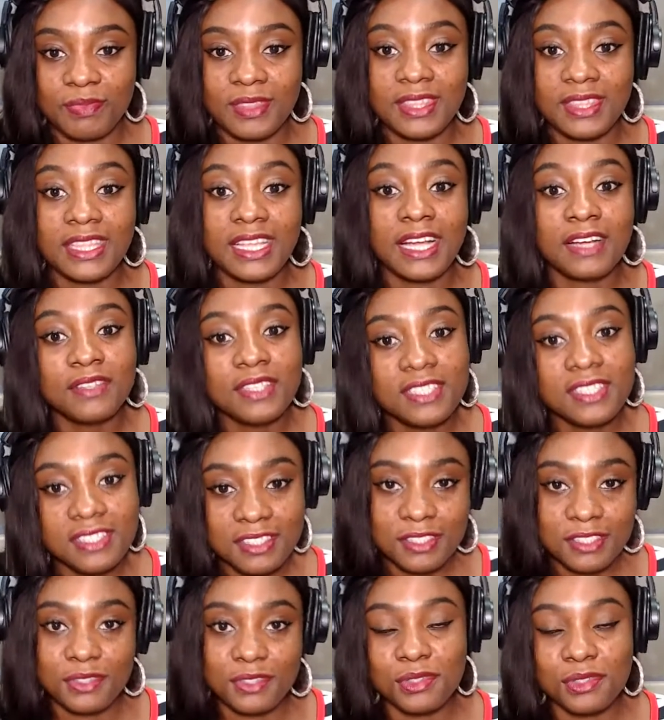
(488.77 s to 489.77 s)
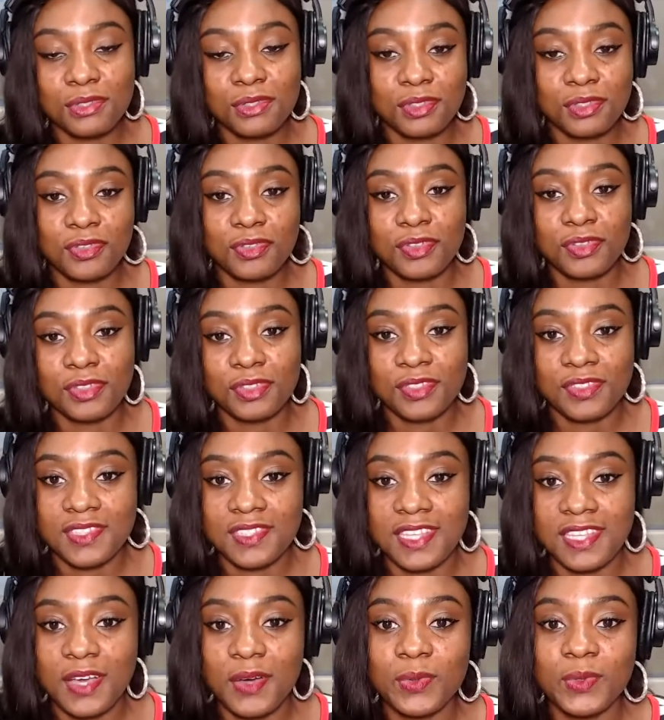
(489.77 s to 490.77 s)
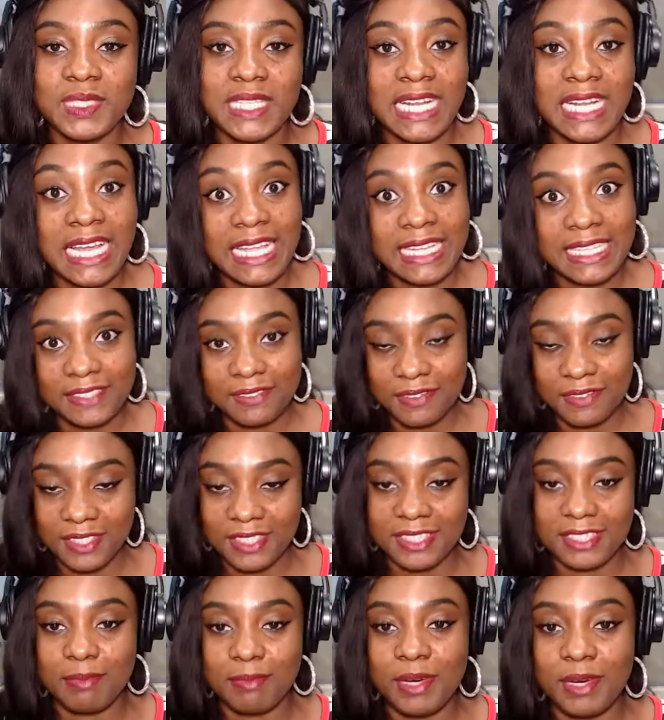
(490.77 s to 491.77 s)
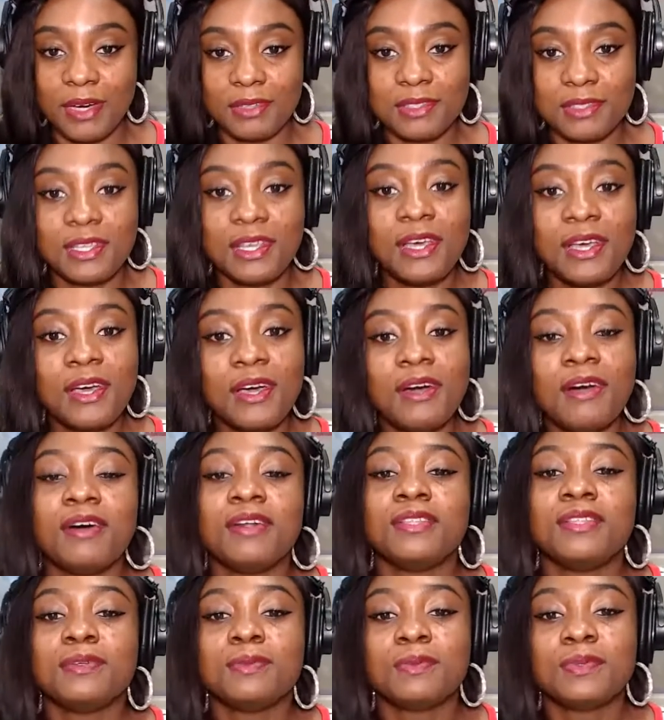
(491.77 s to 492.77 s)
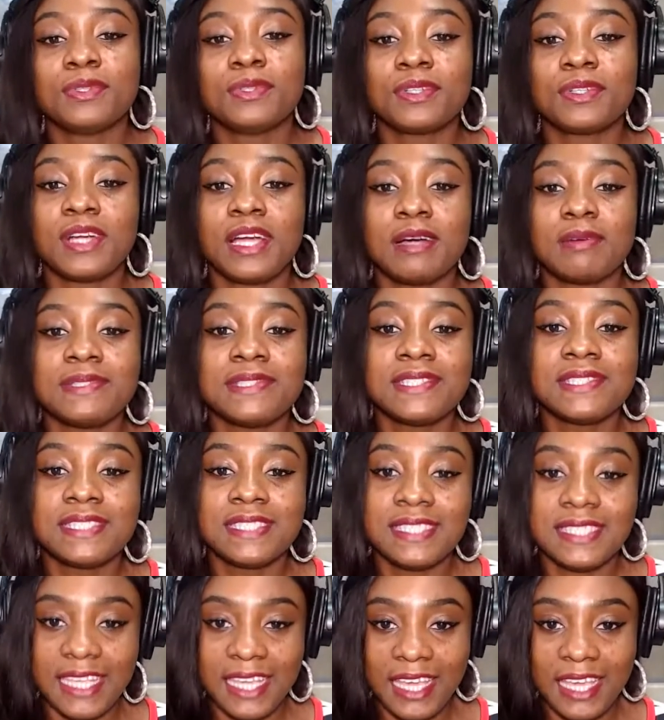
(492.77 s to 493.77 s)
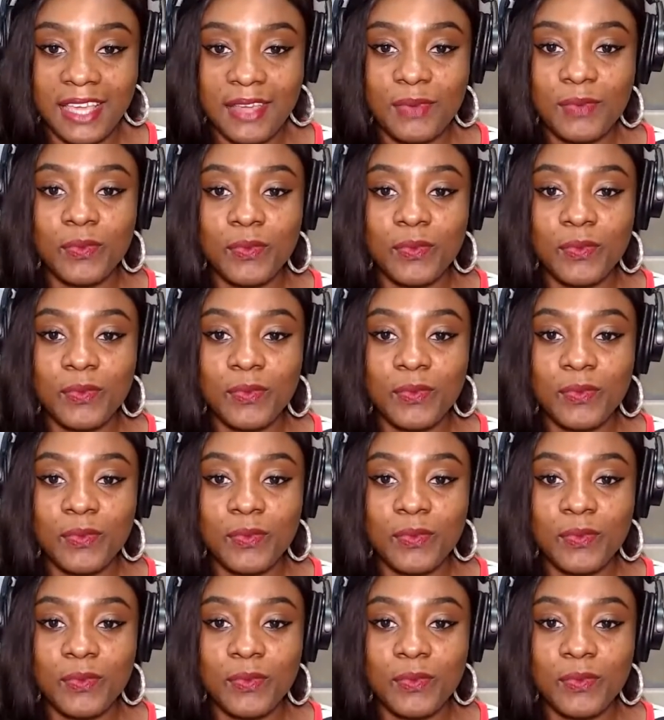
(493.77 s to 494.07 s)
narrate the story for us, and we'll gladly read them out on the program today.